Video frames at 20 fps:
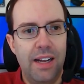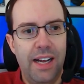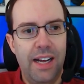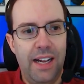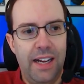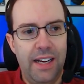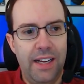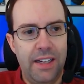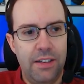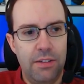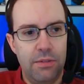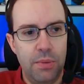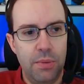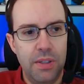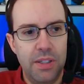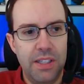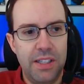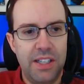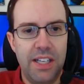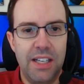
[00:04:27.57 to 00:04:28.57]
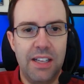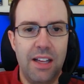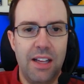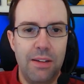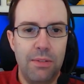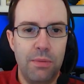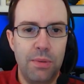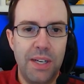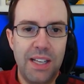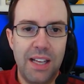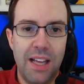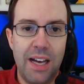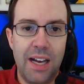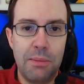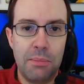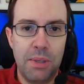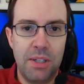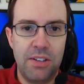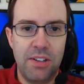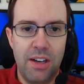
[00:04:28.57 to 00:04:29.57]
and really the
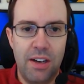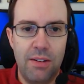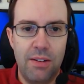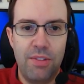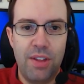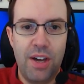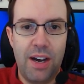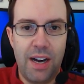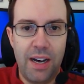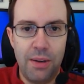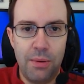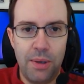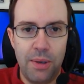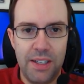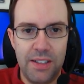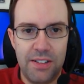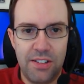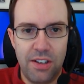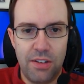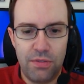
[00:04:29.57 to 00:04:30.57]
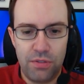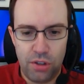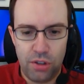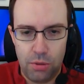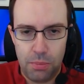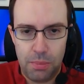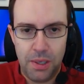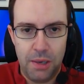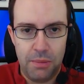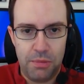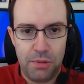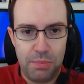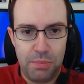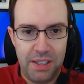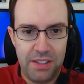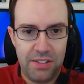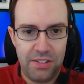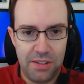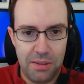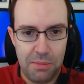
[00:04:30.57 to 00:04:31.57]
realignment of the highway itself to open up
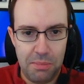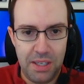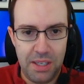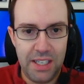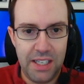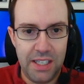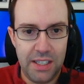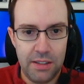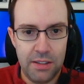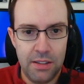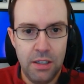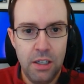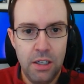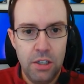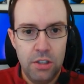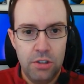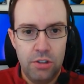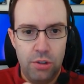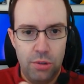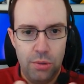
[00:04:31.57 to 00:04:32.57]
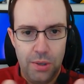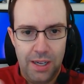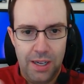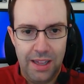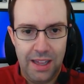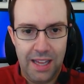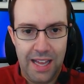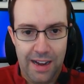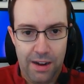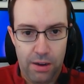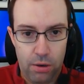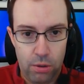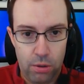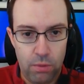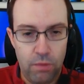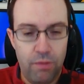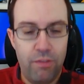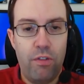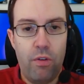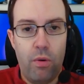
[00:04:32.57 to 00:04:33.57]
space in the median to
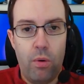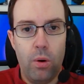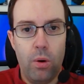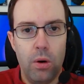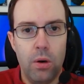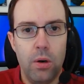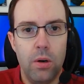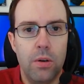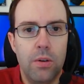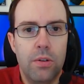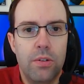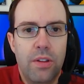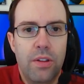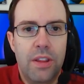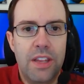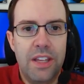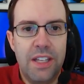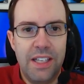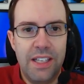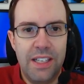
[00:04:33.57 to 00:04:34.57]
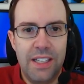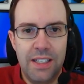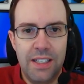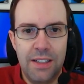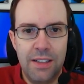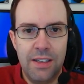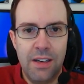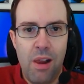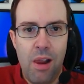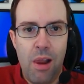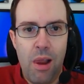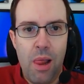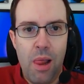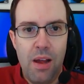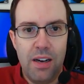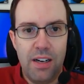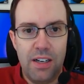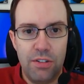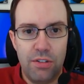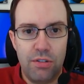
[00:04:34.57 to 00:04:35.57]
allow for the
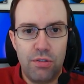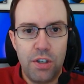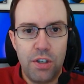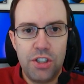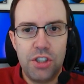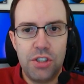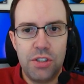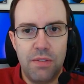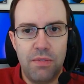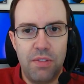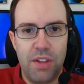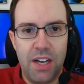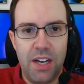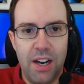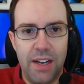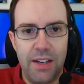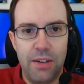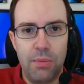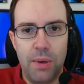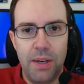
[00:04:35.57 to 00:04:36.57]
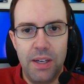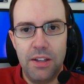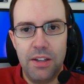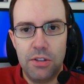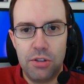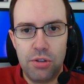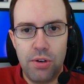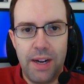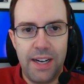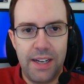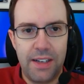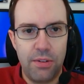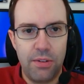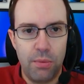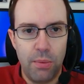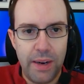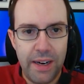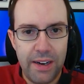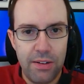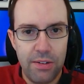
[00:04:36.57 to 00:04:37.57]
construction of the guideway, the track,
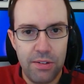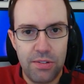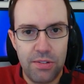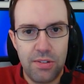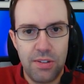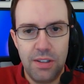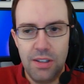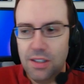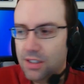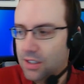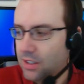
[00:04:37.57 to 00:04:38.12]
the rails,